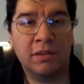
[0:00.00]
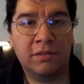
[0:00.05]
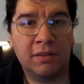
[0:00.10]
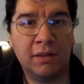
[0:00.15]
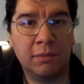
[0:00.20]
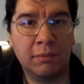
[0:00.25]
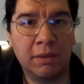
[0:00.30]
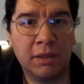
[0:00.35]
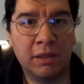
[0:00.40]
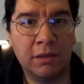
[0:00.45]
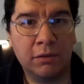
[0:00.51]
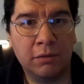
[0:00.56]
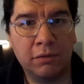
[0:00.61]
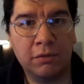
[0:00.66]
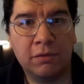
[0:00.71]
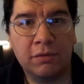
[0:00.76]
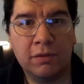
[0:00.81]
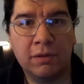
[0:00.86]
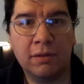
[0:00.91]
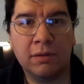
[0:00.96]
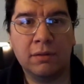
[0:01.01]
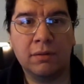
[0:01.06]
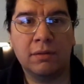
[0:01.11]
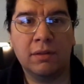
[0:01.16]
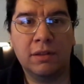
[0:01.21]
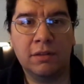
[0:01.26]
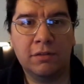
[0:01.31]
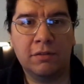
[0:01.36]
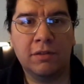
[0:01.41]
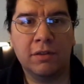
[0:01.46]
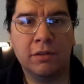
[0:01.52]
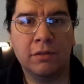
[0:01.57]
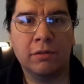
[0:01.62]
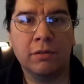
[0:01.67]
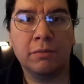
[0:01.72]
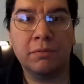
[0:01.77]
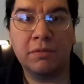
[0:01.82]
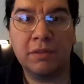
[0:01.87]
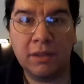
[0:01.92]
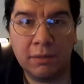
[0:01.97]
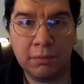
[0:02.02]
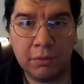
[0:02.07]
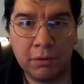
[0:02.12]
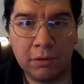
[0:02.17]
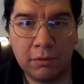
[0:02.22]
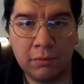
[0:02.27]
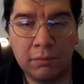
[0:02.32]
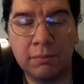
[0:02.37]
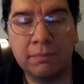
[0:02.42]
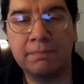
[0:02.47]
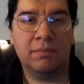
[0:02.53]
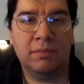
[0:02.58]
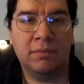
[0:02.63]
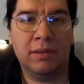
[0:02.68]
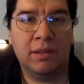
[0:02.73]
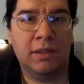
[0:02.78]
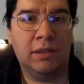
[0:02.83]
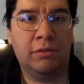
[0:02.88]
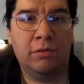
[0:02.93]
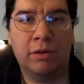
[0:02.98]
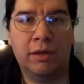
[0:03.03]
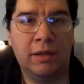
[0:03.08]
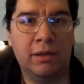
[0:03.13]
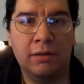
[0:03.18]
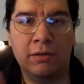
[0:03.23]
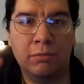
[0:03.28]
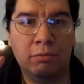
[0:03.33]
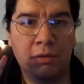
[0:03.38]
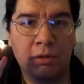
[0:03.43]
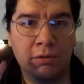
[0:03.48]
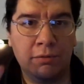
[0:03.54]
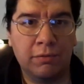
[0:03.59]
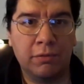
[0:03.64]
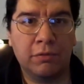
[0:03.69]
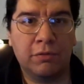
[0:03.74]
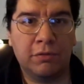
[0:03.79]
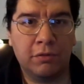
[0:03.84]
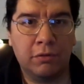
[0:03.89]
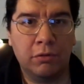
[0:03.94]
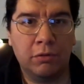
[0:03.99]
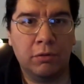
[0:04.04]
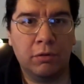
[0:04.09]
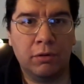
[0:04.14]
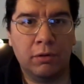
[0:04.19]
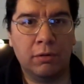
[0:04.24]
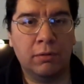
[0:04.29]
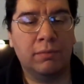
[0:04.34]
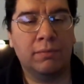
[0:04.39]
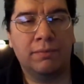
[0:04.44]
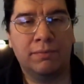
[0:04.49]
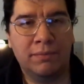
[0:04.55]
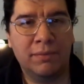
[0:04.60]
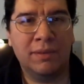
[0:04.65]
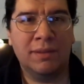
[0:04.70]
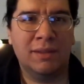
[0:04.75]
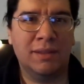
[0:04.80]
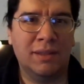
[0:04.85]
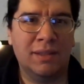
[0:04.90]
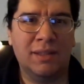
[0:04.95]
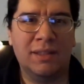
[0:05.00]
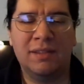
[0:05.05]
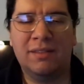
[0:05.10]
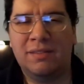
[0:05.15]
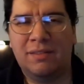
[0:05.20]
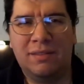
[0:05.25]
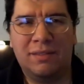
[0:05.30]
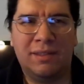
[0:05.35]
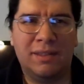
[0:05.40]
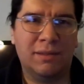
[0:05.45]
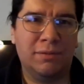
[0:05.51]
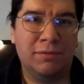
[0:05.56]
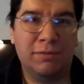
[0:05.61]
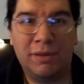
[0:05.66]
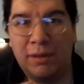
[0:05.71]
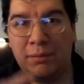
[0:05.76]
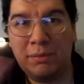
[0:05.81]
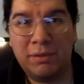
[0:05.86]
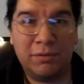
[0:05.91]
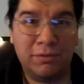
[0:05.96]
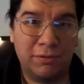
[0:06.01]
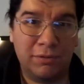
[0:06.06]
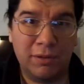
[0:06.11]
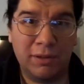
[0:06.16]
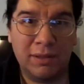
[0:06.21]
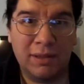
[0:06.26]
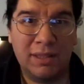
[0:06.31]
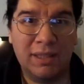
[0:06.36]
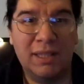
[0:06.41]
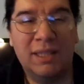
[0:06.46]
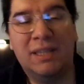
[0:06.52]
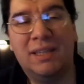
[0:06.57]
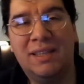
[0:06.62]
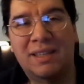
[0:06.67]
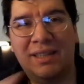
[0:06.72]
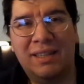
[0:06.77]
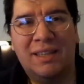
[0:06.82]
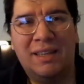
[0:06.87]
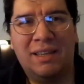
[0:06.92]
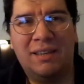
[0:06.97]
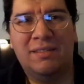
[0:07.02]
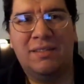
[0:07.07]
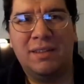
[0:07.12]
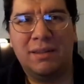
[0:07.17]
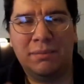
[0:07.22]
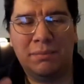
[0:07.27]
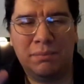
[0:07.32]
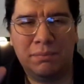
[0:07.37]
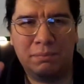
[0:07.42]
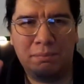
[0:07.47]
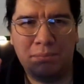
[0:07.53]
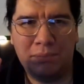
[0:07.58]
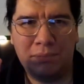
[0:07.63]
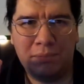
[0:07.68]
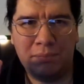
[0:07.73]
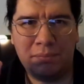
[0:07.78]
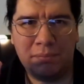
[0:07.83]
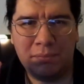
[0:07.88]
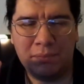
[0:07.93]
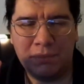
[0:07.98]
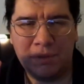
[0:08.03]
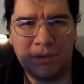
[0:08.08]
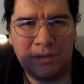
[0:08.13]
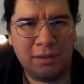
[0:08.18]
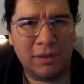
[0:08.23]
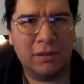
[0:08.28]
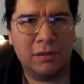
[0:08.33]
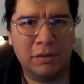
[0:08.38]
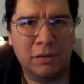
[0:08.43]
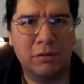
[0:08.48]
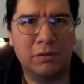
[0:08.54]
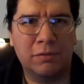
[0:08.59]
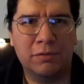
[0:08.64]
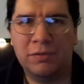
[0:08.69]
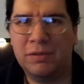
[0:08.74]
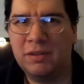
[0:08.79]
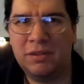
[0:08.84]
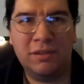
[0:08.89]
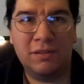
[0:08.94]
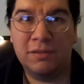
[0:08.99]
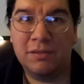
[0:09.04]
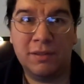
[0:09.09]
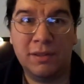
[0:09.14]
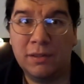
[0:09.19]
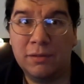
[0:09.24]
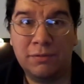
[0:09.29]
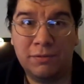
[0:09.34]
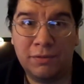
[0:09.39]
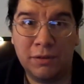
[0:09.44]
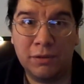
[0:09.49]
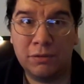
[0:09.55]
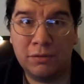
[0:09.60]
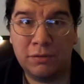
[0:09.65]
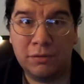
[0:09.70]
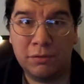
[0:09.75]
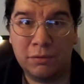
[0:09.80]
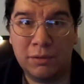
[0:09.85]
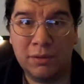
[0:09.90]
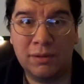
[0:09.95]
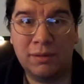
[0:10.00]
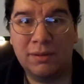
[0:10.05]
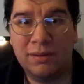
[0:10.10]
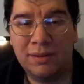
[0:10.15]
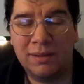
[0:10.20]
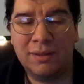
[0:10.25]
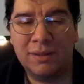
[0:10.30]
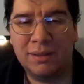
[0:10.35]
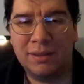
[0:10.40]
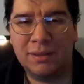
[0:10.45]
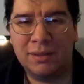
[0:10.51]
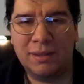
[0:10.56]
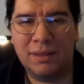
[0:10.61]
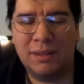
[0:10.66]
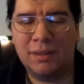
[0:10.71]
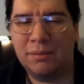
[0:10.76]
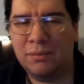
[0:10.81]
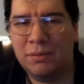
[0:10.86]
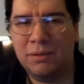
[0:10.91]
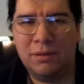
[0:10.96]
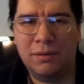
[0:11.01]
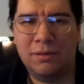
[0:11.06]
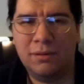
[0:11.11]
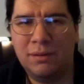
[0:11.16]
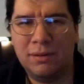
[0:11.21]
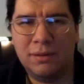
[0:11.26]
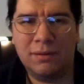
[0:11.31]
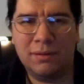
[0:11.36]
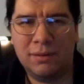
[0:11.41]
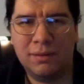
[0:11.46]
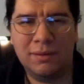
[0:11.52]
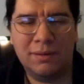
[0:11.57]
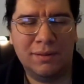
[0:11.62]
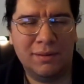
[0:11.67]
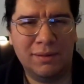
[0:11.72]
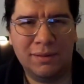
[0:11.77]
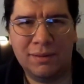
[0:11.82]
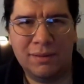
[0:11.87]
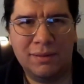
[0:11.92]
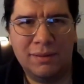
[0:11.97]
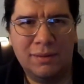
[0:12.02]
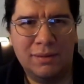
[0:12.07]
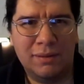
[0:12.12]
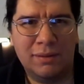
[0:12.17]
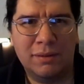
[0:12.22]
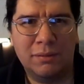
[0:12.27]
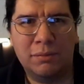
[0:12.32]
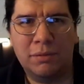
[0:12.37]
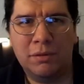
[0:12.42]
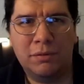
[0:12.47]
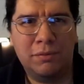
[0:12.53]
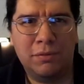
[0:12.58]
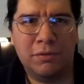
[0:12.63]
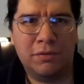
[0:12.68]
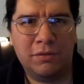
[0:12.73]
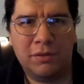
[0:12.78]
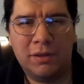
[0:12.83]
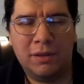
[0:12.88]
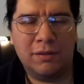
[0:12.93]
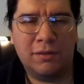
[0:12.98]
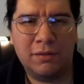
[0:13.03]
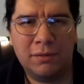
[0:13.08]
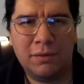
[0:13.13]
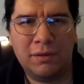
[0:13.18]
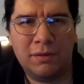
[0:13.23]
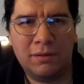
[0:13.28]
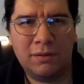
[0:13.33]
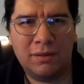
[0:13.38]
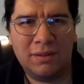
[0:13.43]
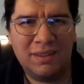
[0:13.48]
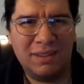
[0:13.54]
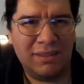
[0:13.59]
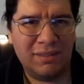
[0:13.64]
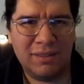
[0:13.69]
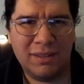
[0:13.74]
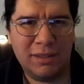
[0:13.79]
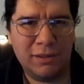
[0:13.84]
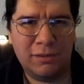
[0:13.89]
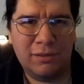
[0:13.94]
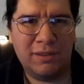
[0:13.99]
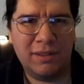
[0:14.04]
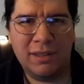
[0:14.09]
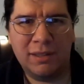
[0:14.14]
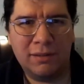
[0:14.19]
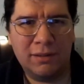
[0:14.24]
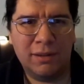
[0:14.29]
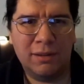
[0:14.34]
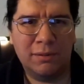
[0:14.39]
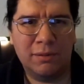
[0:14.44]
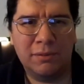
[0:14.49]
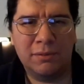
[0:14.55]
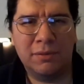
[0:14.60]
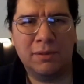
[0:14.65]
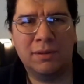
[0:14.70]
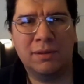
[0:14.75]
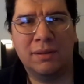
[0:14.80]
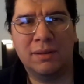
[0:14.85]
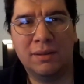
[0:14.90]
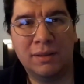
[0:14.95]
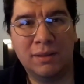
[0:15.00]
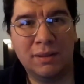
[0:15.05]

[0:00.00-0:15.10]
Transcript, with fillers: the same guy who's the lead singer of Devo. He created a wonderful score, yeah, that's like family friendly, has that particular '50s style feel to it, you know, with all the beautiful shots of the entire town and everything.